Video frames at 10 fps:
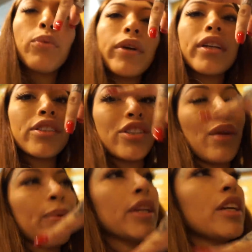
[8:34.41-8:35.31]
we're gonna
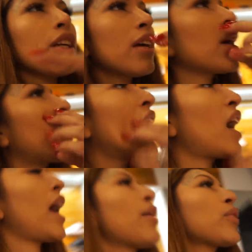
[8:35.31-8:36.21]
shop in here,
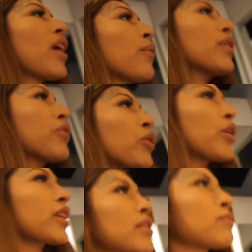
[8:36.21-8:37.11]
and we can't really
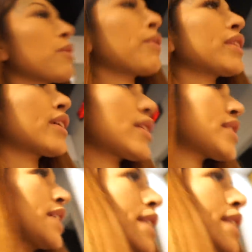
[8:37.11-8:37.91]
record because we don't want the kids to